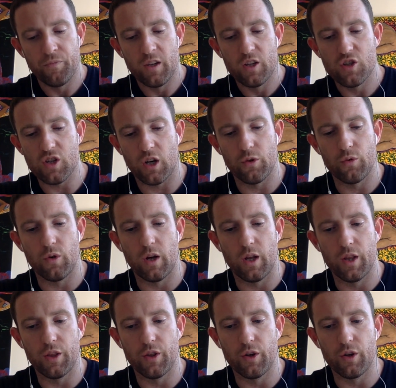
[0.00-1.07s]
So
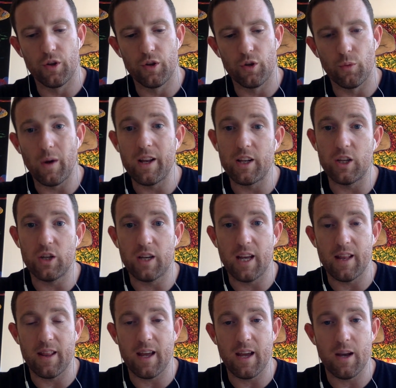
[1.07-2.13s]
the, the way that you
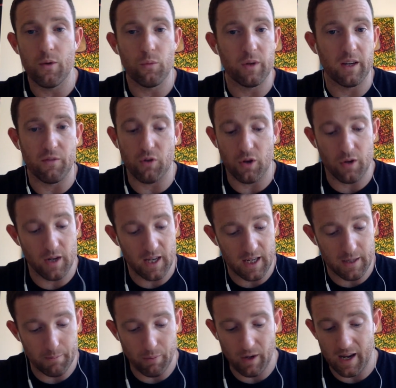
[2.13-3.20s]
get there, we give you an
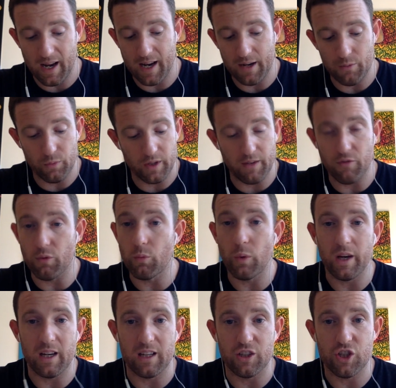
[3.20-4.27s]
eating plan, we give you
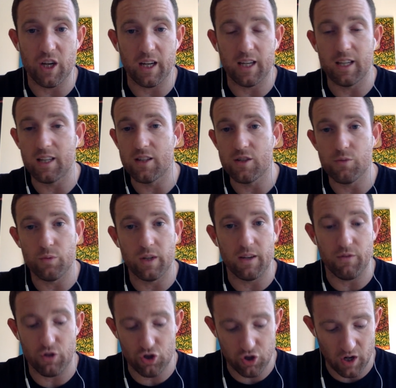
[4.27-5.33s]
weekly check ins, we
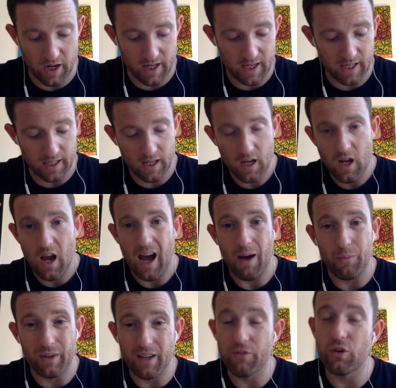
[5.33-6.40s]
give you training, and
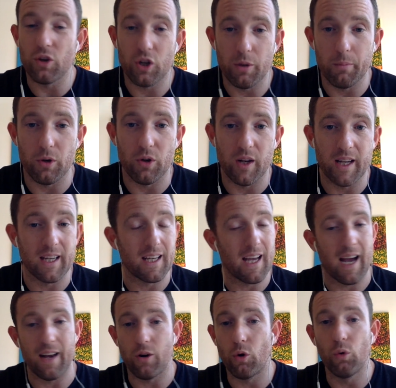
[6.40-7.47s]
we give you a community,
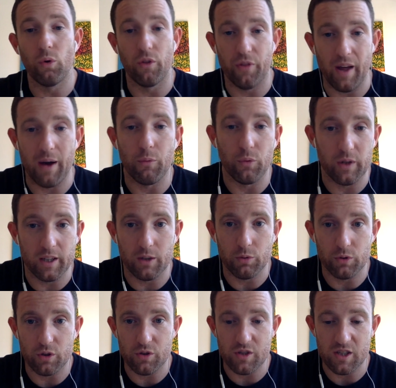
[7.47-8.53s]
and all of that will
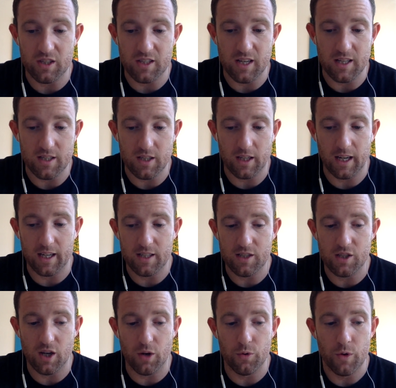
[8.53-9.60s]
equal your success. Okay,
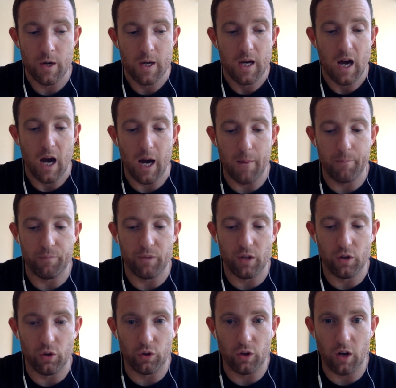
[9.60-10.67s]
so um,
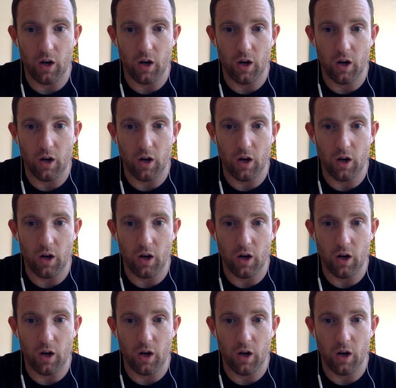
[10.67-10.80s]
look,